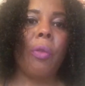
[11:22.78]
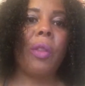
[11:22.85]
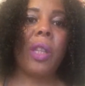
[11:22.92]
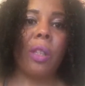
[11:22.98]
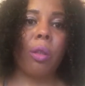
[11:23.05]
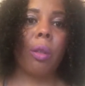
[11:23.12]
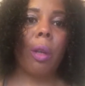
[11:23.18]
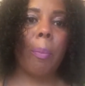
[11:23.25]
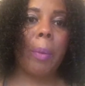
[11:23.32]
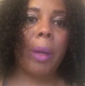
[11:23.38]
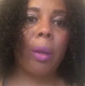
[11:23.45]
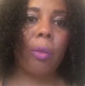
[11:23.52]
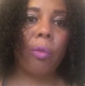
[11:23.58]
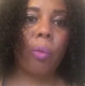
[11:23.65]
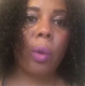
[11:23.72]
this
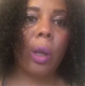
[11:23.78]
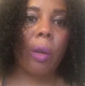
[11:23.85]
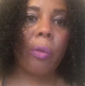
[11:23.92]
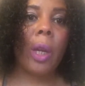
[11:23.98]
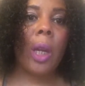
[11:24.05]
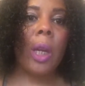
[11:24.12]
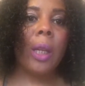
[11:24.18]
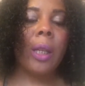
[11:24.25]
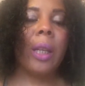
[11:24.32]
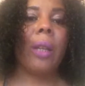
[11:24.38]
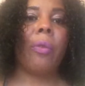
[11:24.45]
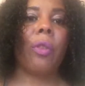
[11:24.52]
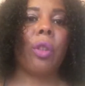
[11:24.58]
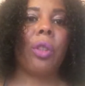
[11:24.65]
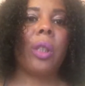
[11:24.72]
amount of wealth.
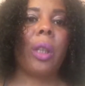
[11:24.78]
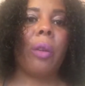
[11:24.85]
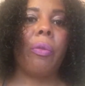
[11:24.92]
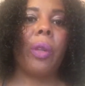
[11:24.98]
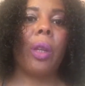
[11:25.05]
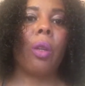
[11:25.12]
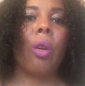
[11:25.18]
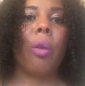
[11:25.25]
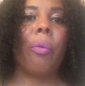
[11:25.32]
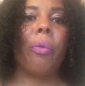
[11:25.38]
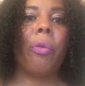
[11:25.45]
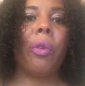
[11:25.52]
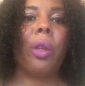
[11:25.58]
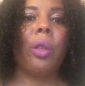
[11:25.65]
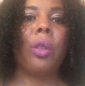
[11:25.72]
Give yourself that
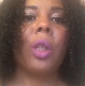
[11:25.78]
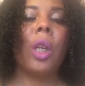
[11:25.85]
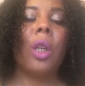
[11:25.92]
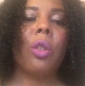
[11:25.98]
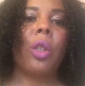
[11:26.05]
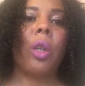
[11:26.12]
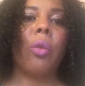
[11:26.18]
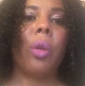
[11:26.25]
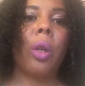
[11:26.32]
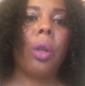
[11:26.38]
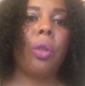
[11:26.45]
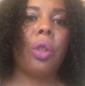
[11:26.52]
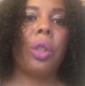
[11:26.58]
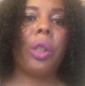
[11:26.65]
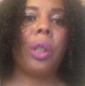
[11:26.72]
confidence, don't
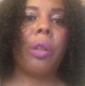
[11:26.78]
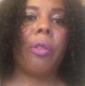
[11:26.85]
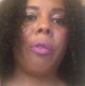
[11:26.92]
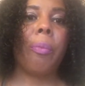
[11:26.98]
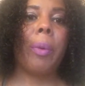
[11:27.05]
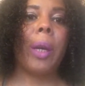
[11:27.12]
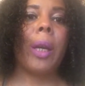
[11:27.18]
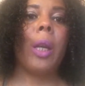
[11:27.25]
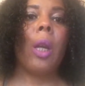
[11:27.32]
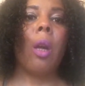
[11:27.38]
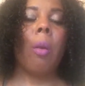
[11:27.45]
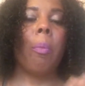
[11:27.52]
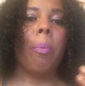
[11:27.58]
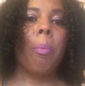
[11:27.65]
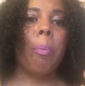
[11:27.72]
hold yourself back.
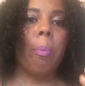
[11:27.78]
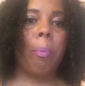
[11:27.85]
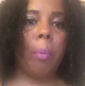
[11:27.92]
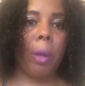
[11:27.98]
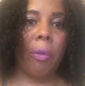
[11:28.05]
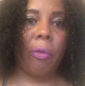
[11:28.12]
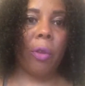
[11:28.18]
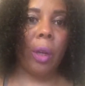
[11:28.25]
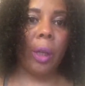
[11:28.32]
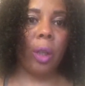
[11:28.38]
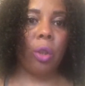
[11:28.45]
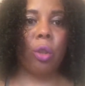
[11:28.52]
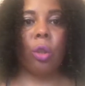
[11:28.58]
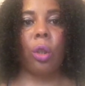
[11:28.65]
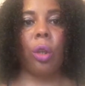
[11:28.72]
A
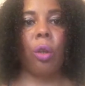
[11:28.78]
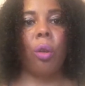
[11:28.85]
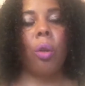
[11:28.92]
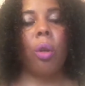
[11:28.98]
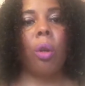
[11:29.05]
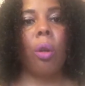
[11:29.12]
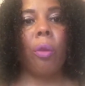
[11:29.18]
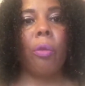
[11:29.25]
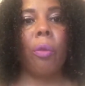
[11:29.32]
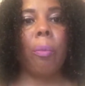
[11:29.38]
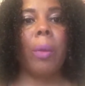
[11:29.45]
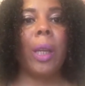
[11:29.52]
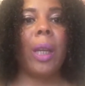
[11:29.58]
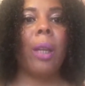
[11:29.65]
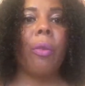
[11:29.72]
financial goal for
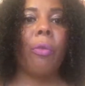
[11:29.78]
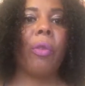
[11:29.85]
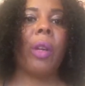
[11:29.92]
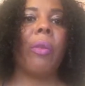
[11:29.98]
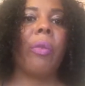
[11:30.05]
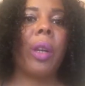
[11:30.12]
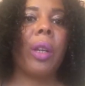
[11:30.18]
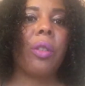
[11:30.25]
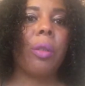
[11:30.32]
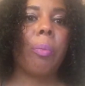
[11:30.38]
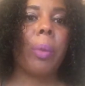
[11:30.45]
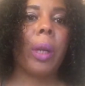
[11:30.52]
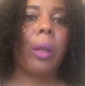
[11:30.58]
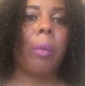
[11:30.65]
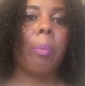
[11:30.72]
me,
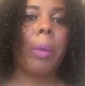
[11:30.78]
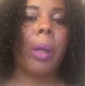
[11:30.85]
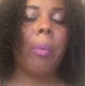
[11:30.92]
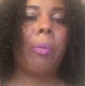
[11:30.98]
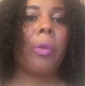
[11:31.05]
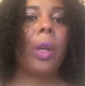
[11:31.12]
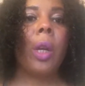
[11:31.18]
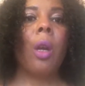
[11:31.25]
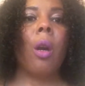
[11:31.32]
£3,000 a month,